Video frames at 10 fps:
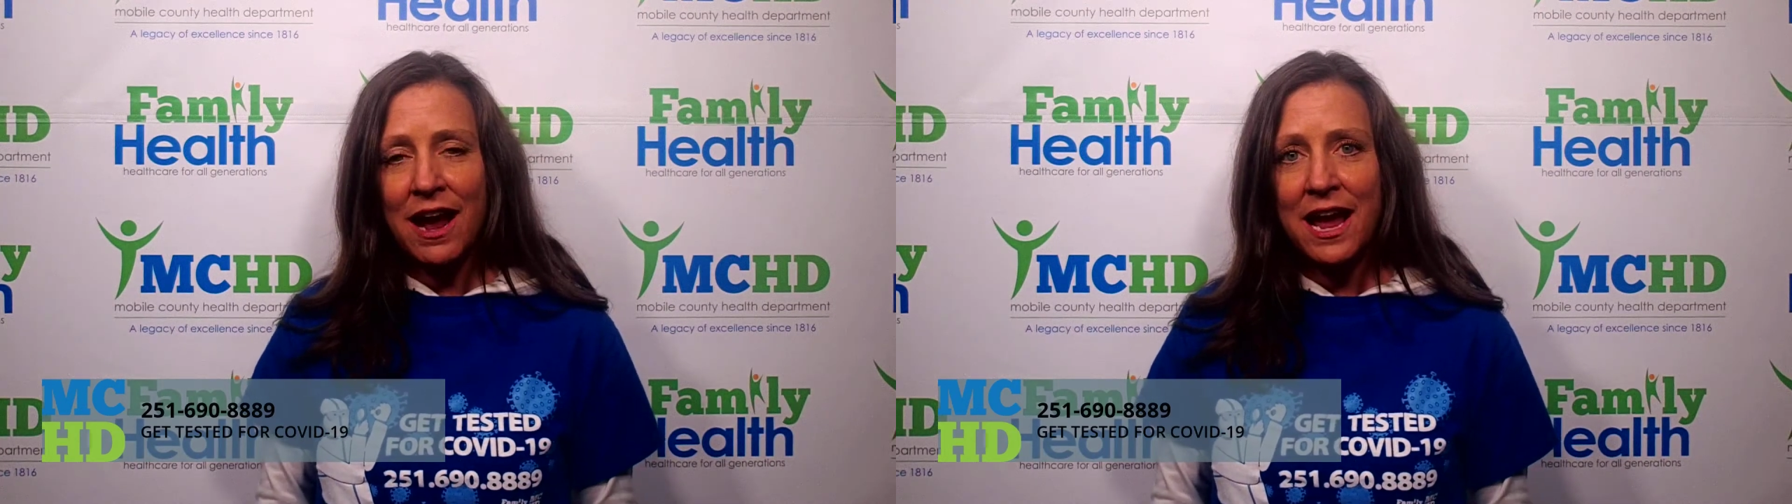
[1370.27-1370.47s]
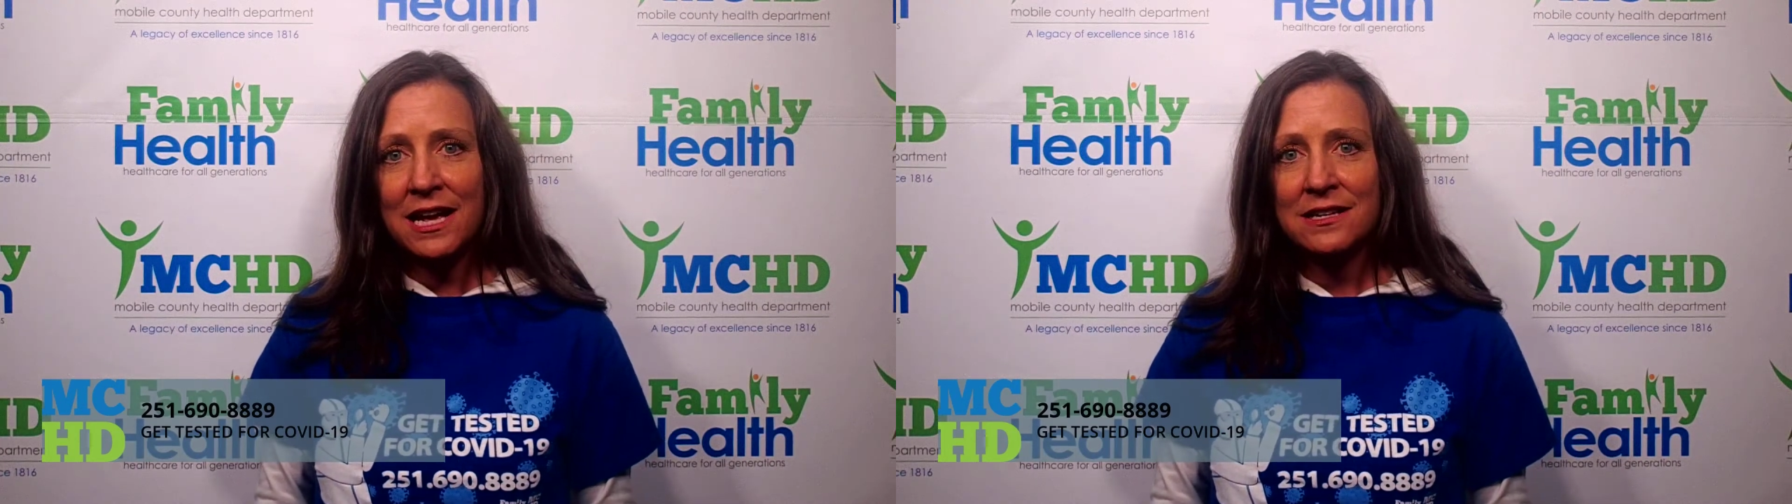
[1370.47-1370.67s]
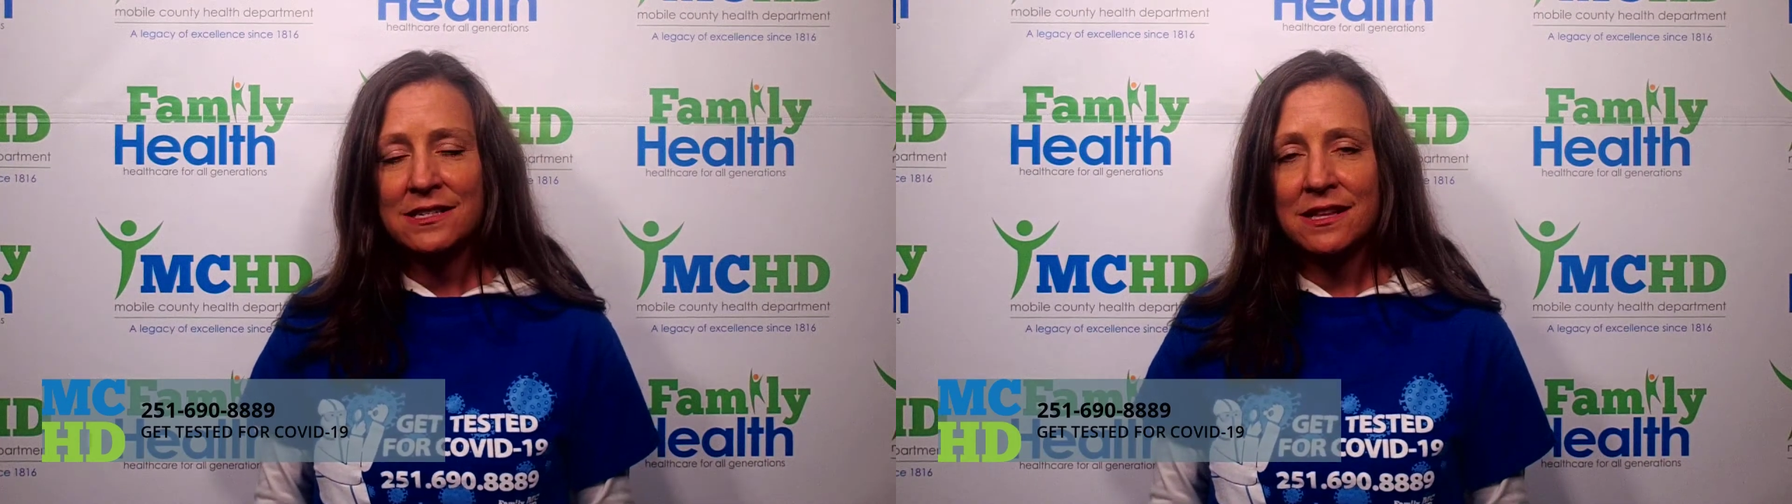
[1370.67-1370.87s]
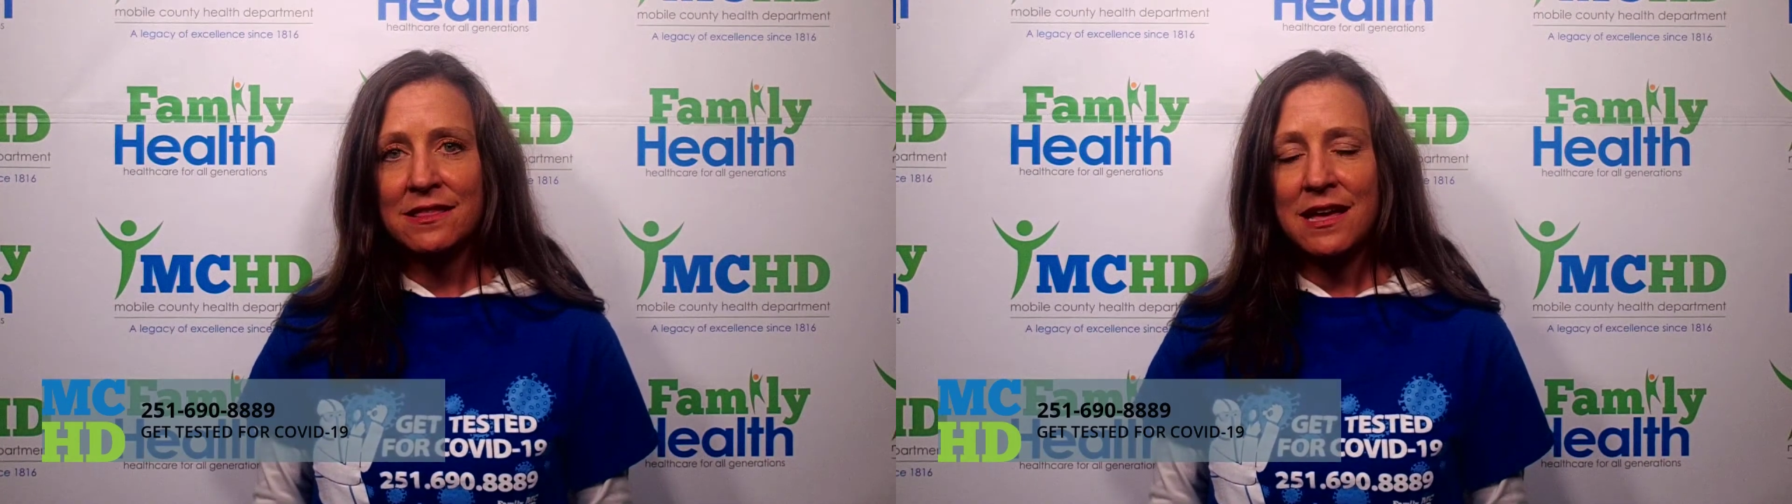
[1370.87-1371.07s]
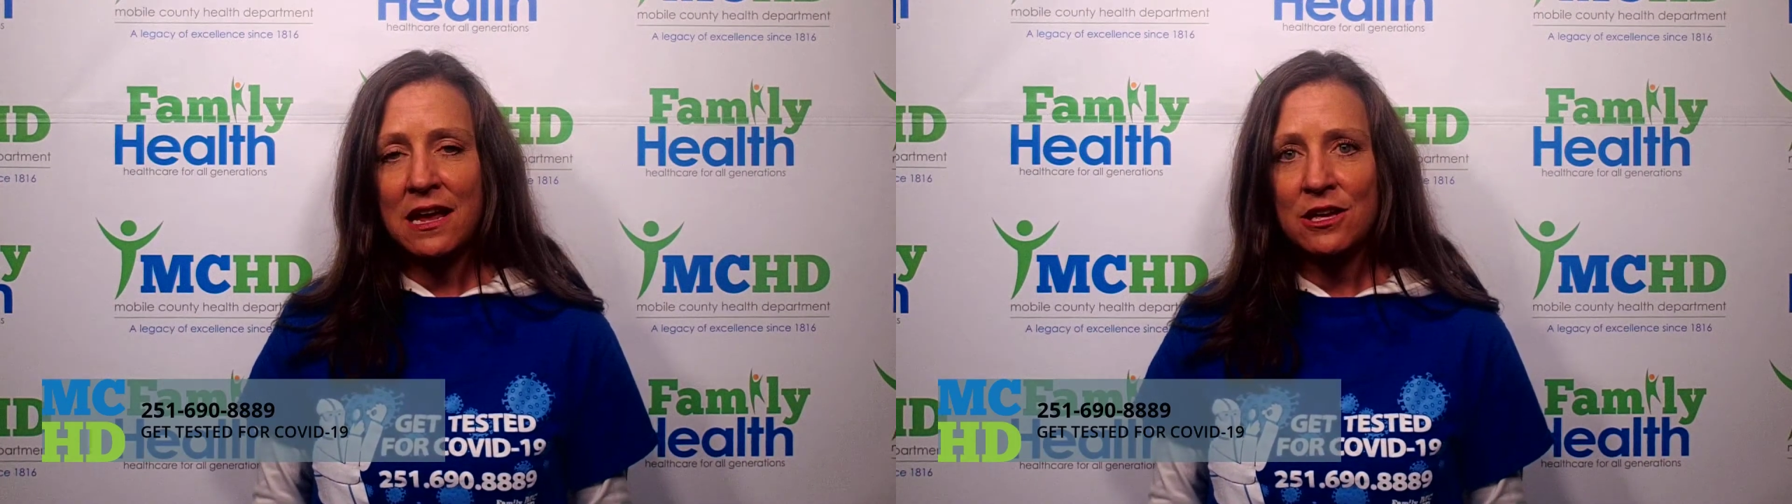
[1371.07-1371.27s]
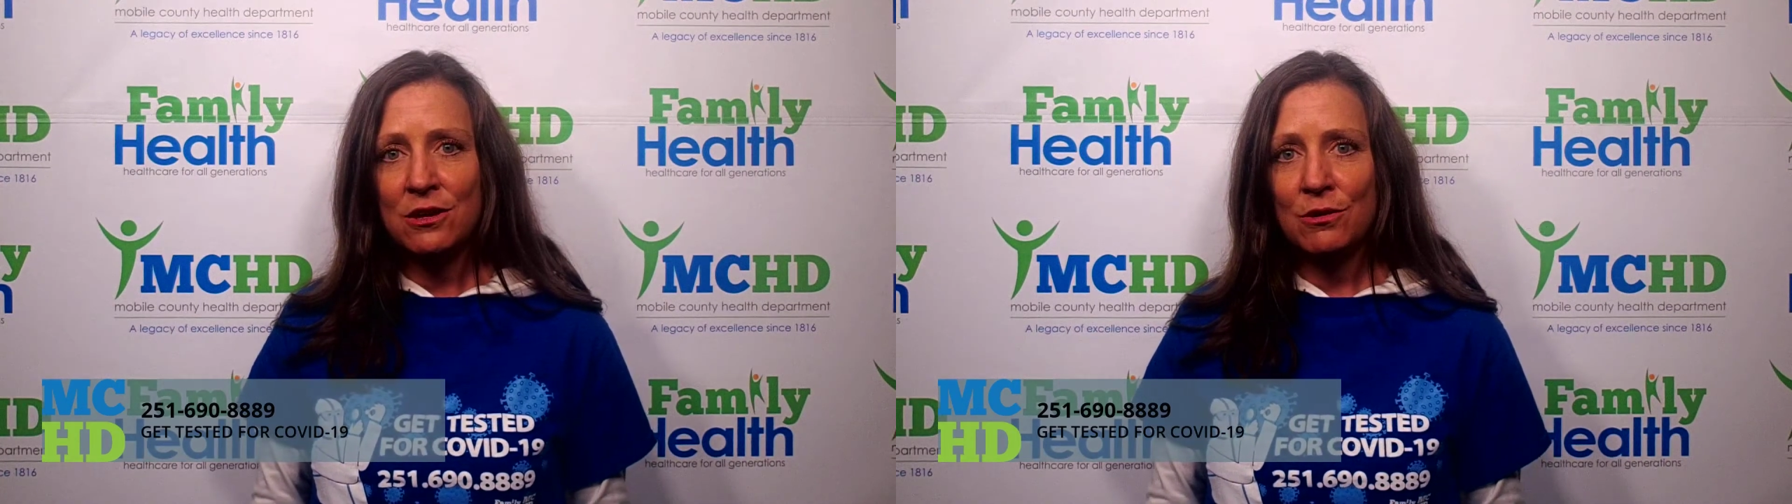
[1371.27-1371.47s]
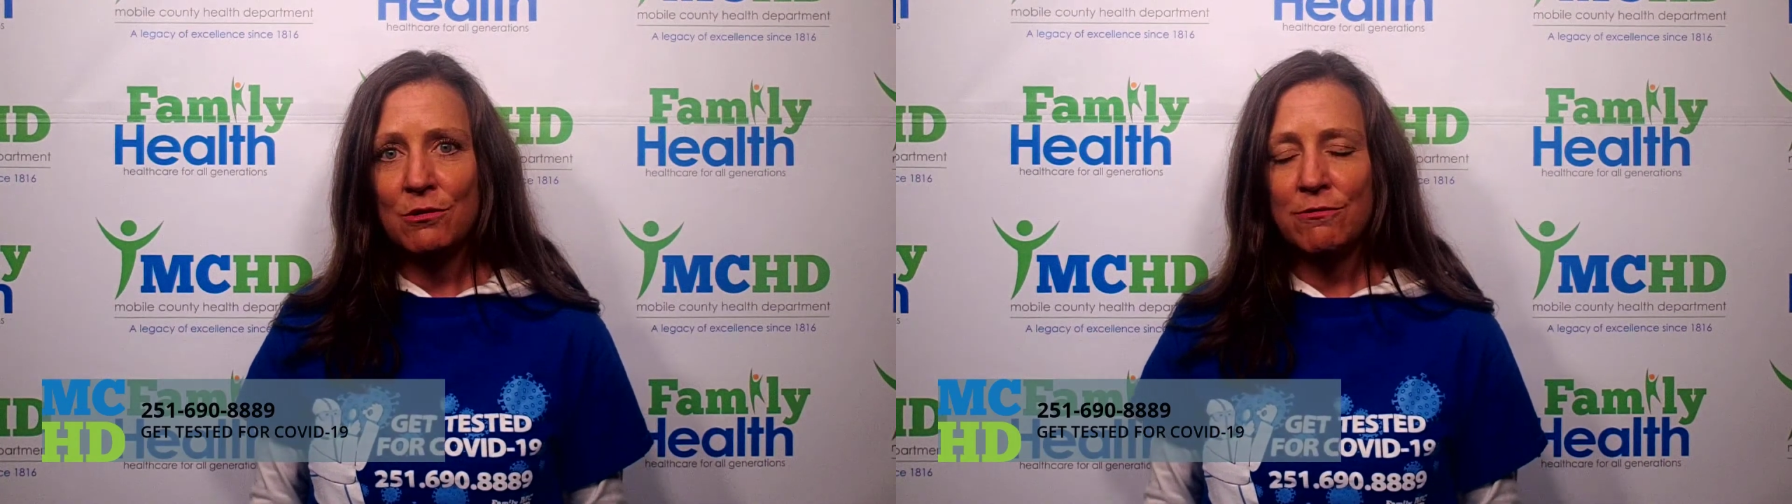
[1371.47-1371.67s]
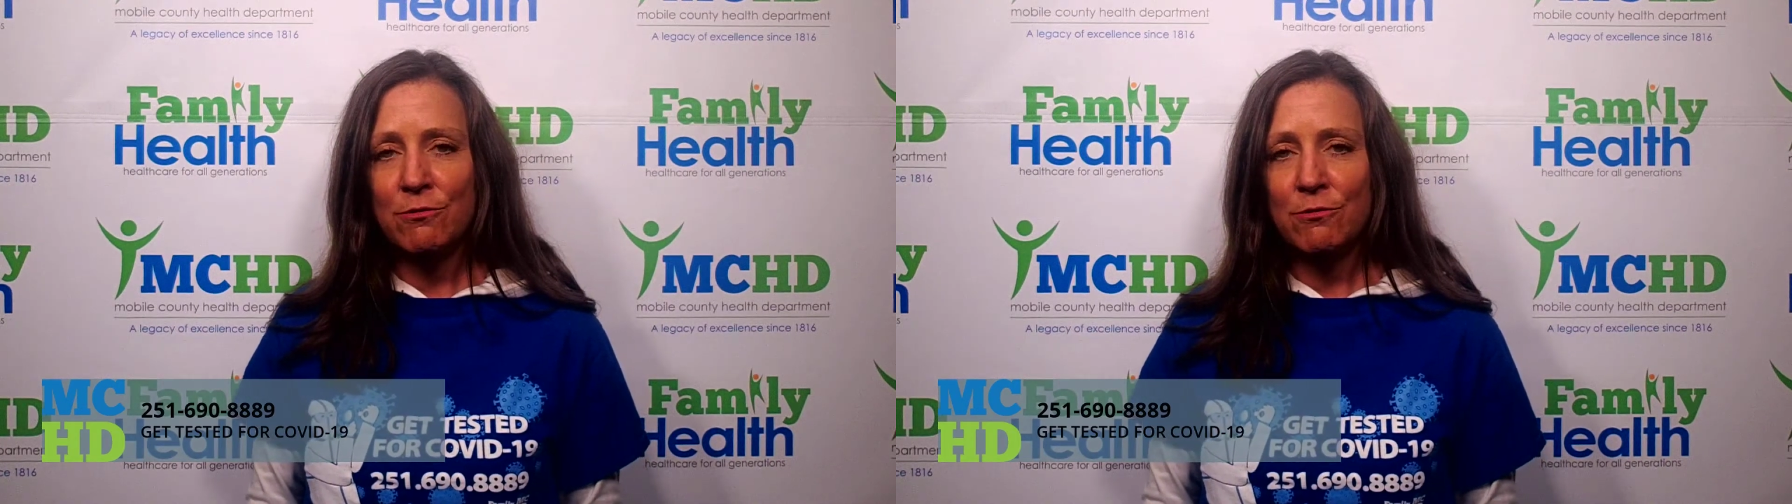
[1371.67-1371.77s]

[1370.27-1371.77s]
and thank you